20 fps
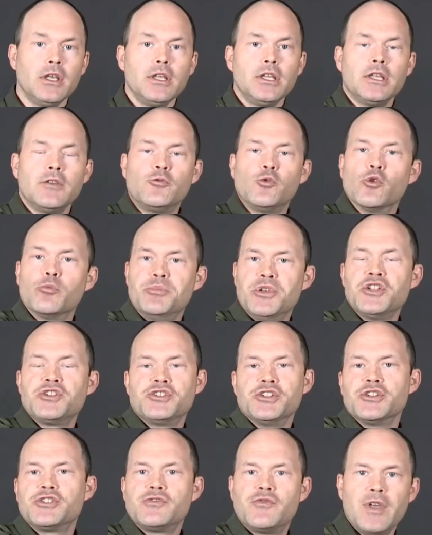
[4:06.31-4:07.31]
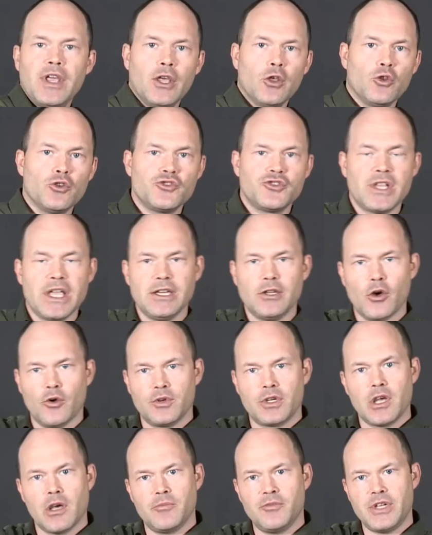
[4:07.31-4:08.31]
If your business fails, they
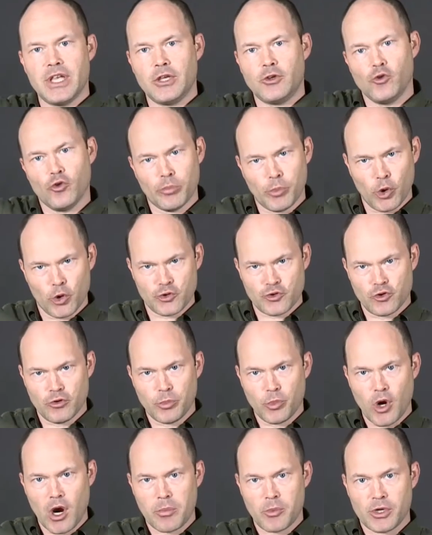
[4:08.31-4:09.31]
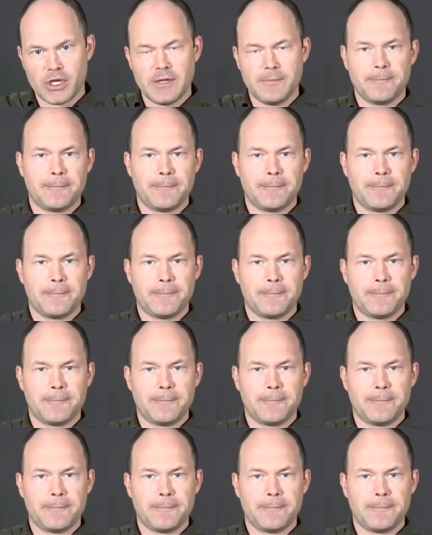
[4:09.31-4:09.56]
don't come take your personal property.